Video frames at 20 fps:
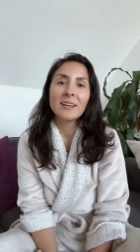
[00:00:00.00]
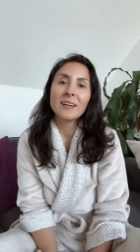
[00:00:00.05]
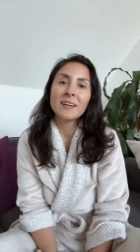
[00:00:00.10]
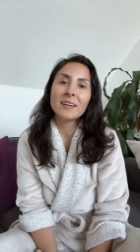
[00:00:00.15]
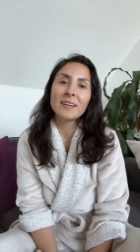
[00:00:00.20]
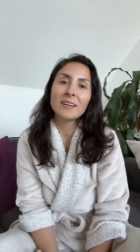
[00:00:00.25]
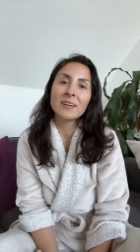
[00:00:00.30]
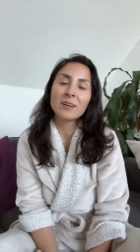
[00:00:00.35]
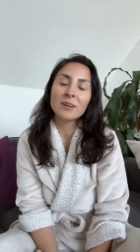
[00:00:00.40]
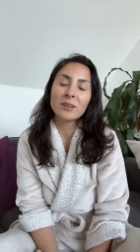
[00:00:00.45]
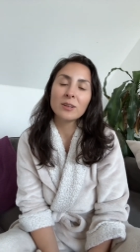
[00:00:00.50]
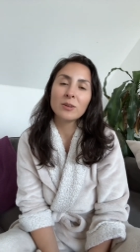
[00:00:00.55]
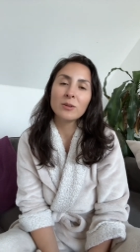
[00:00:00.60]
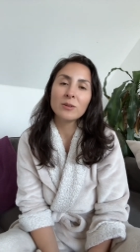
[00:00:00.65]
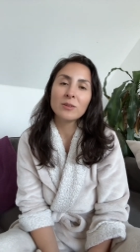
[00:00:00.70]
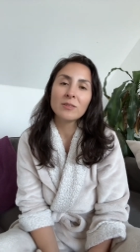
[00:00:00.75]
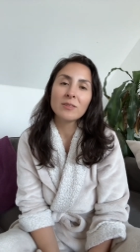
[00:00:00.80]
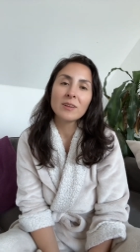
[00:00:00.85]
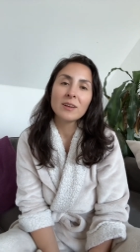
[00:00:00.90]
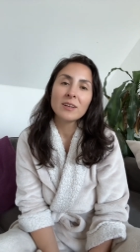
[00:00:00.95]
It
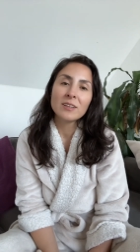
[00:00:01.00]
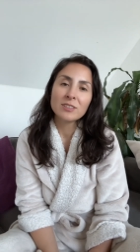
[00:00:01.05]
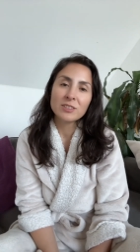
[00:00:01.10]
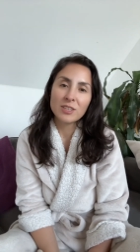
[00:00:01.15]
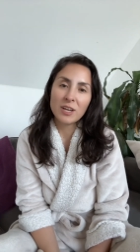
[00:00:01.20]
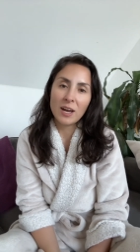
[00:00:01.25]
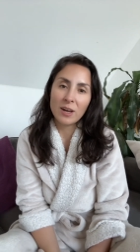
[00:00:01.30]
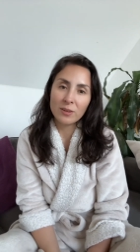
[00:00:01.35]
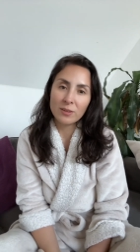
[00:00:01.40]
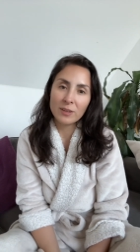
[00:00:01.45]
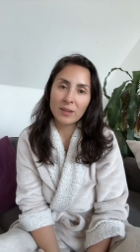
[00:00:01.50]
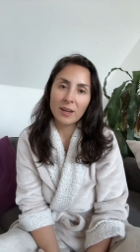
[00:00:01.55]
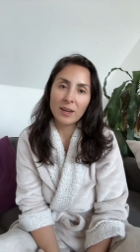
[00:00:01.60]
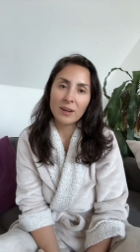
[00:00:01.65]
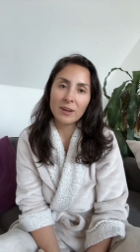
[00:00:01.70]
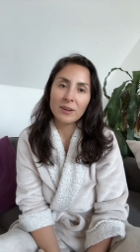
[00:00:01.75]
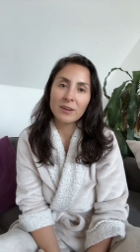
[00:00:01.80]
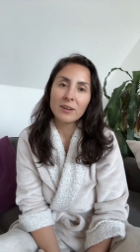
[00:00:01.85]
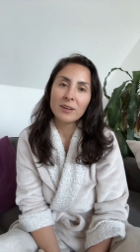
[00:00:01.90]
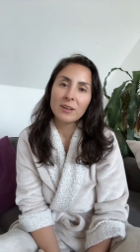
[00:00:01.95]
includes childcare,